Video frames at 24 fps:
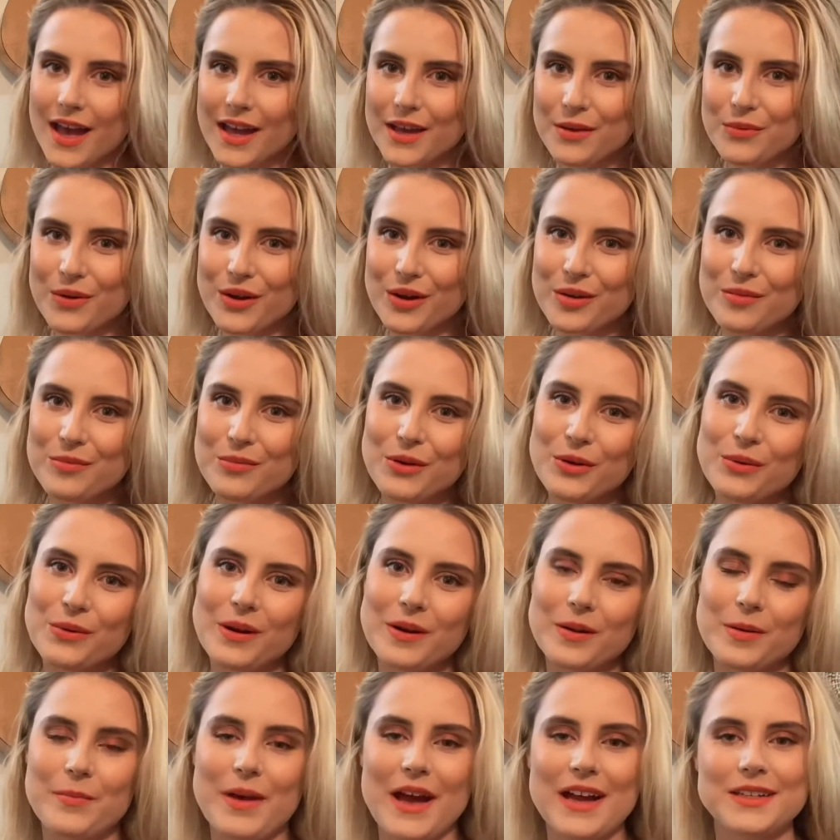welcome or
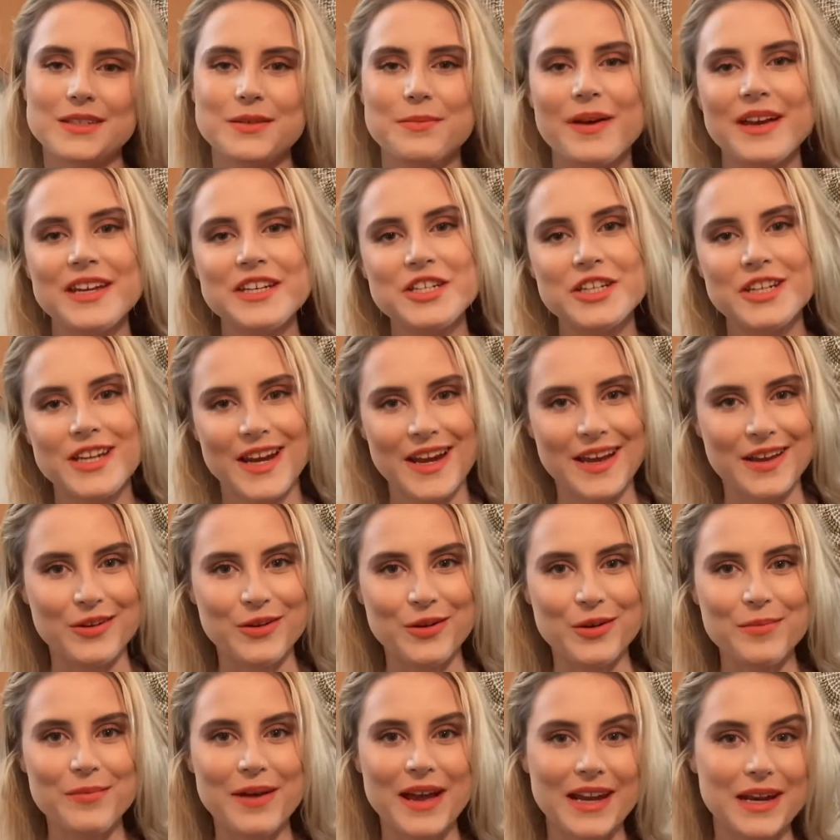welcome back to my
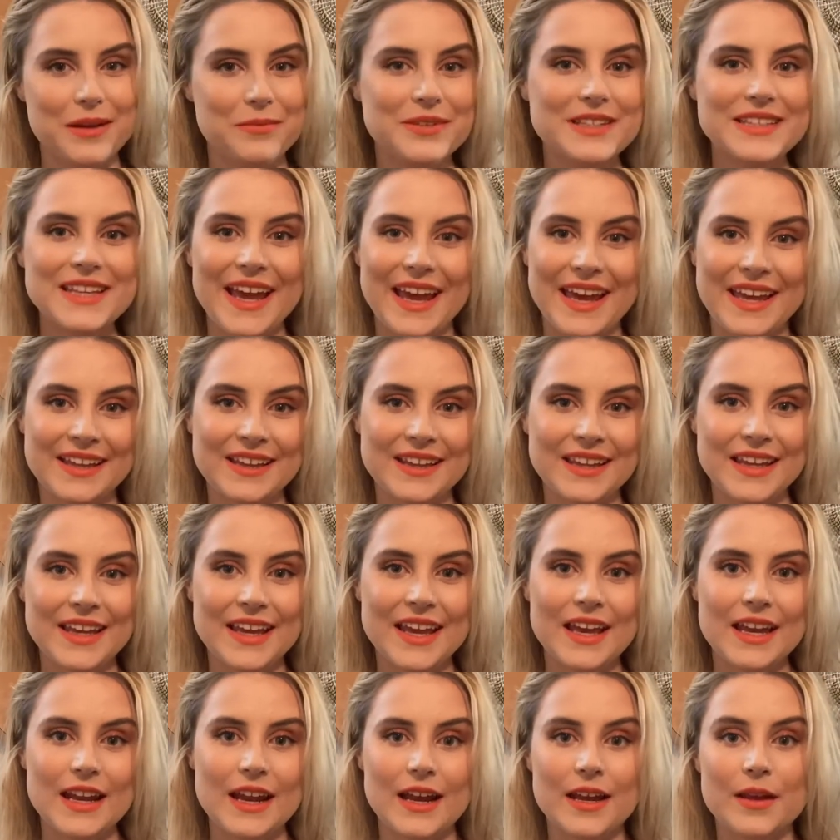channel. My name is Haley
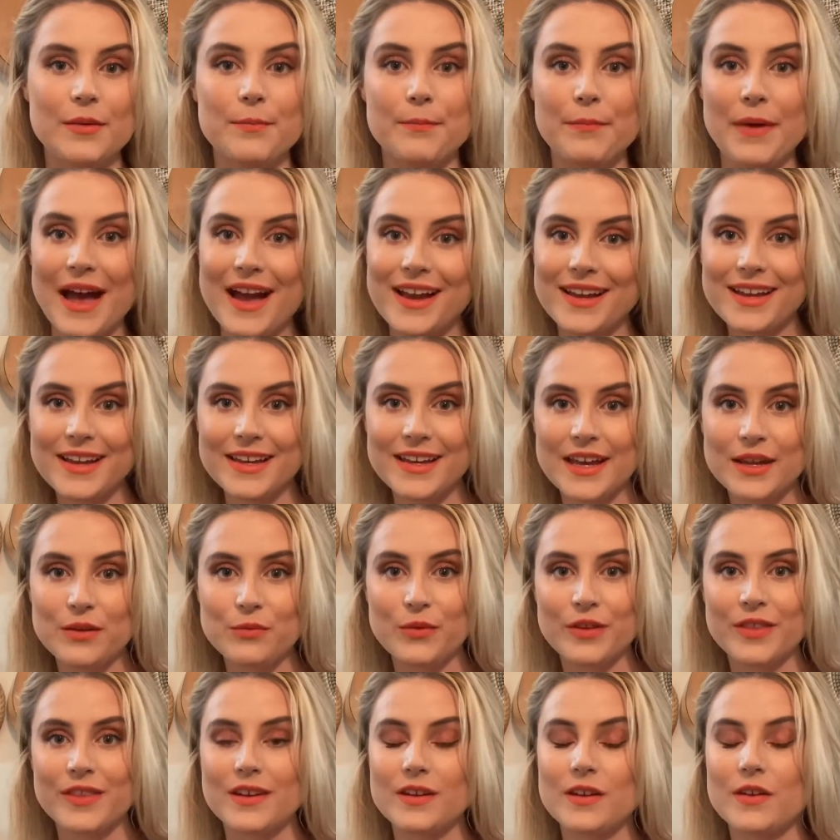and I am back again
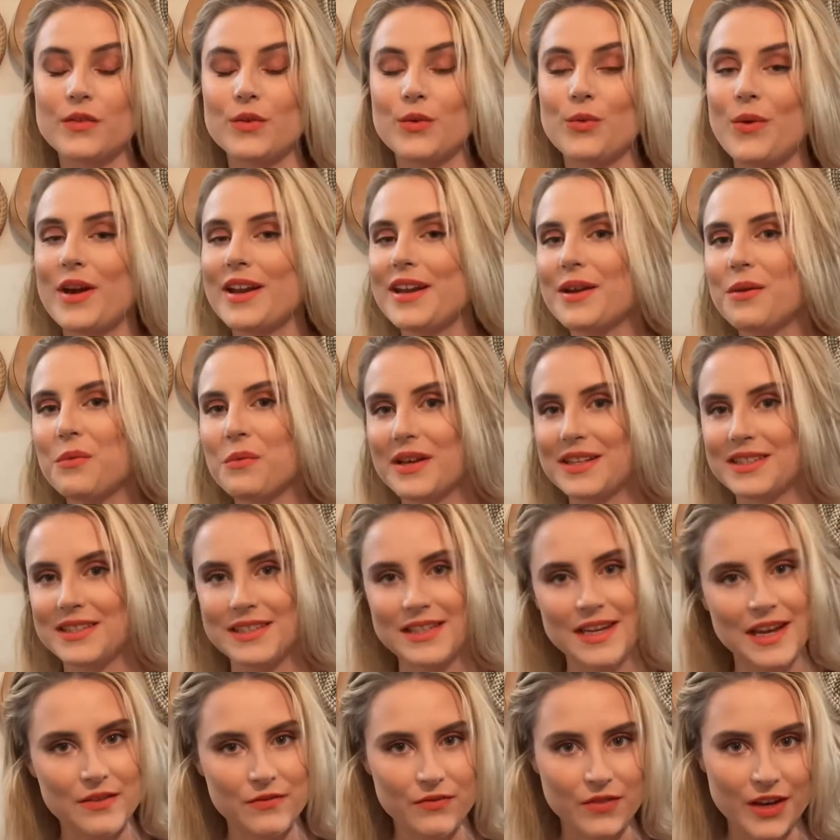with another Wedding
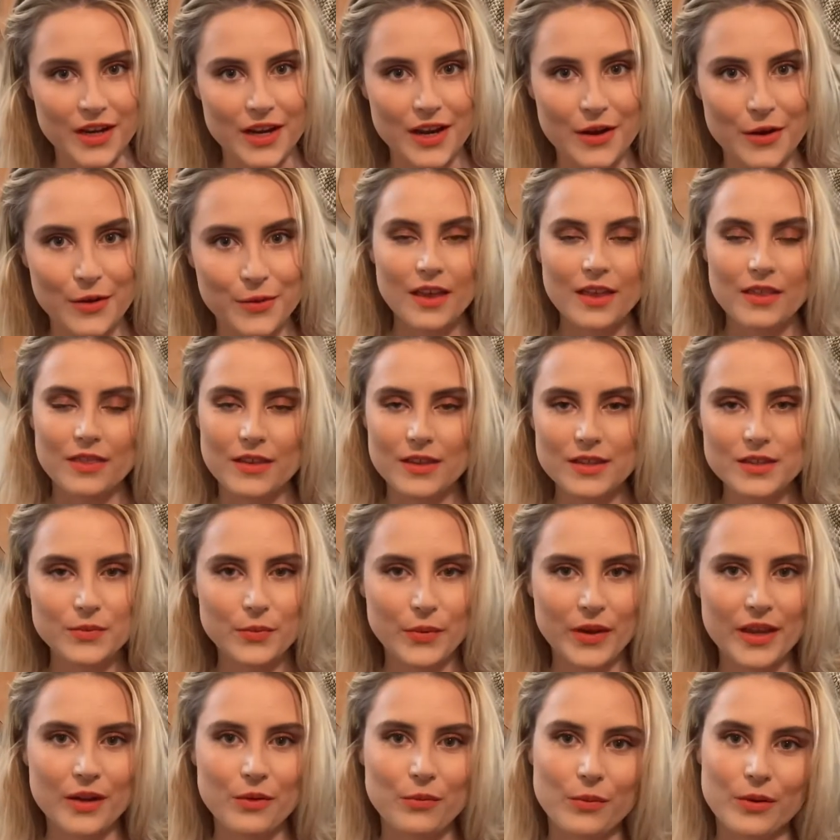Wednesday video. This
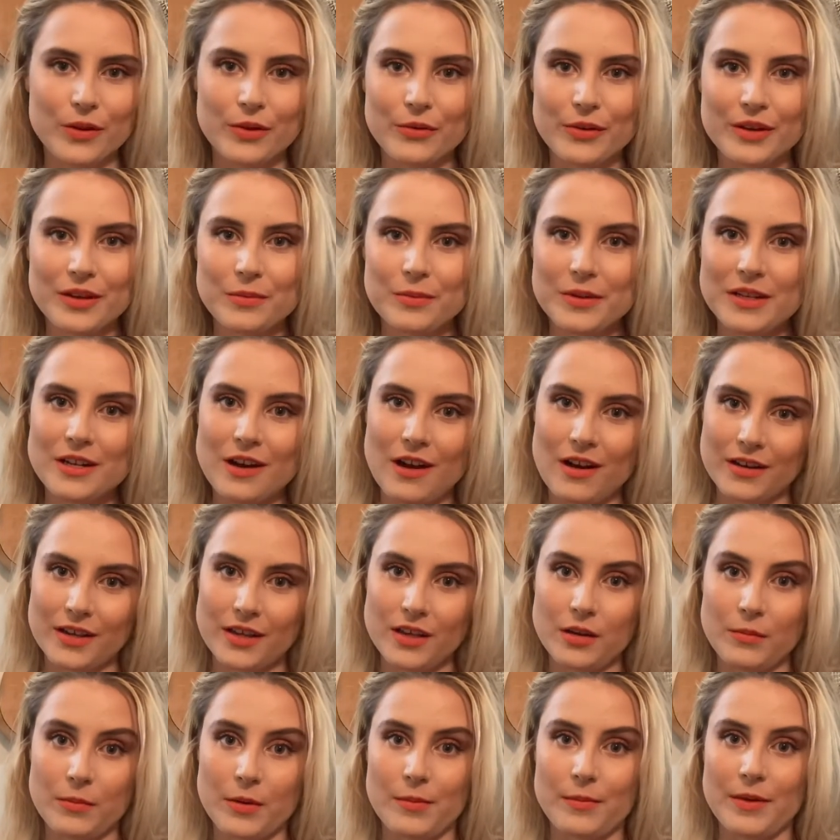week we're going to be
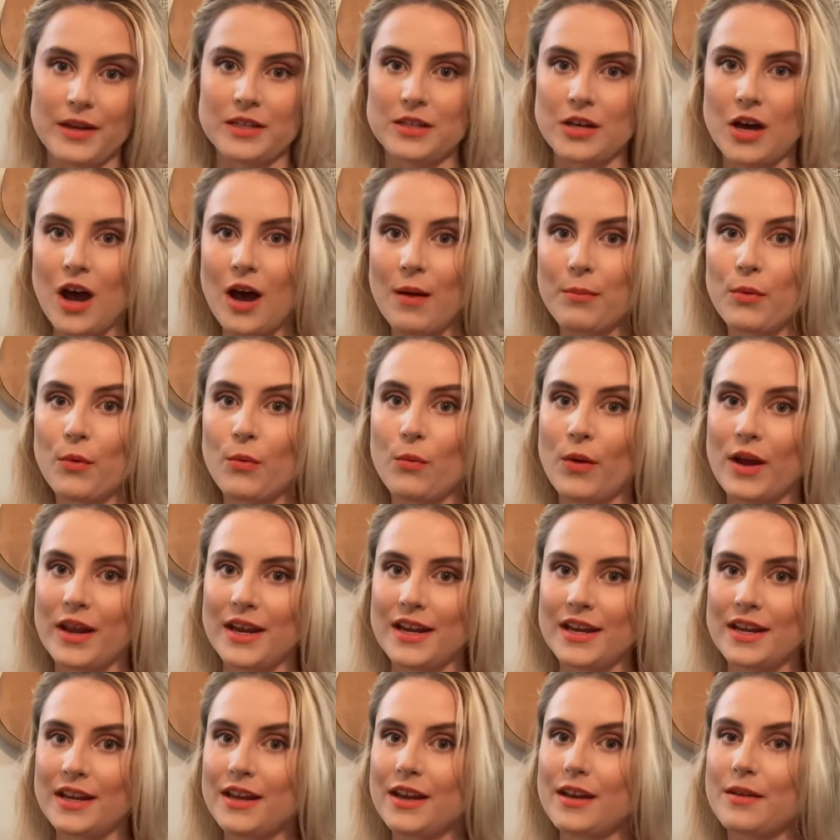talking about my top
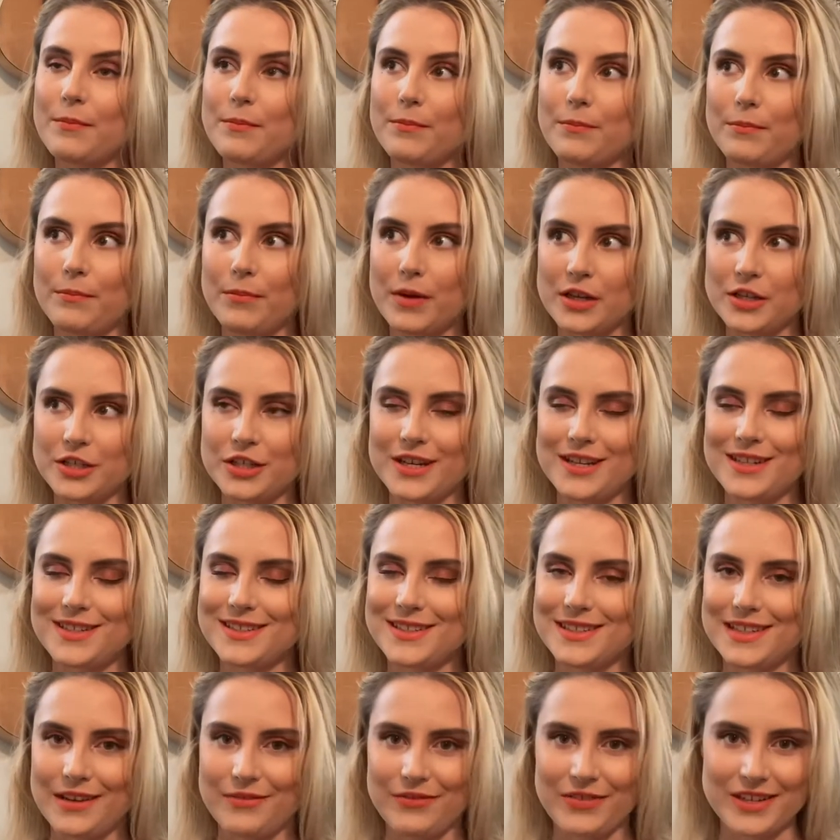wedding budget
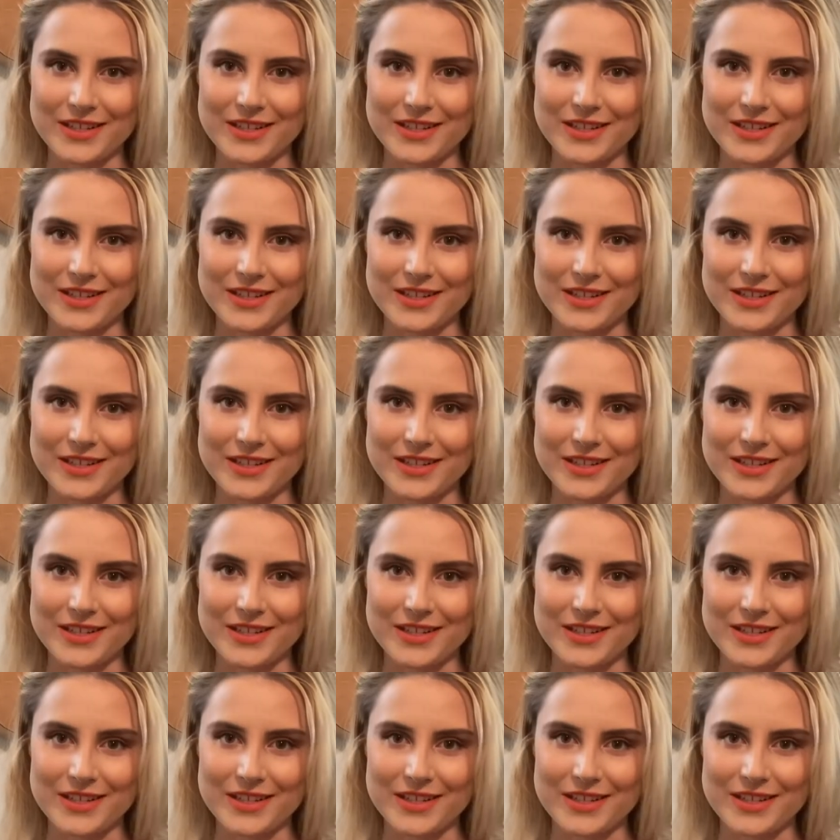saving